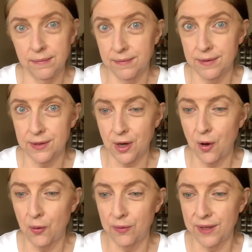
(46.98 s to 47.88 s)

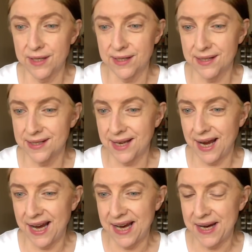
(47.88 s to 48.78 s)
So this is
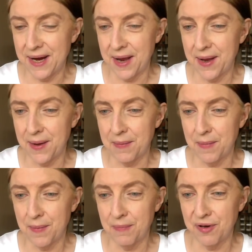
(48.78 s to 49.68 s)
a
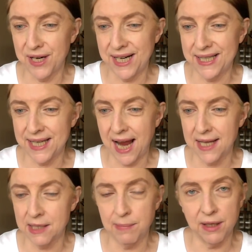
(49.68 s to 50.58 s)
pretty
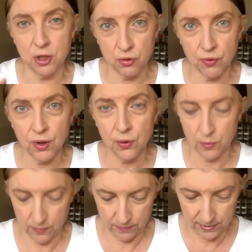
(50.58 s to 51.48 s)
intense but
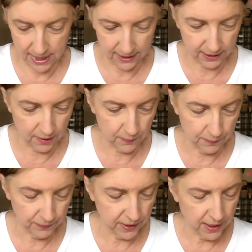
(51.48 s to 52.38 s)
true yellow,
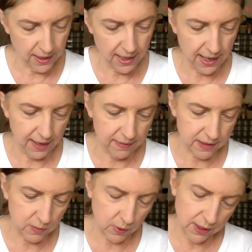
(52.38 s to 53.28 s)
and
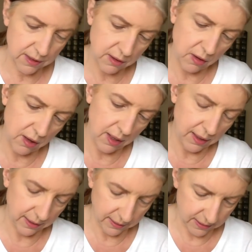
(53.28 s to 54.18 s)
this one is
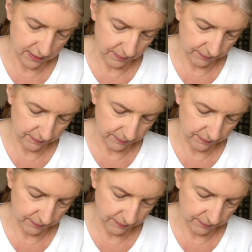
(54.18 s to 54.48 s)
called,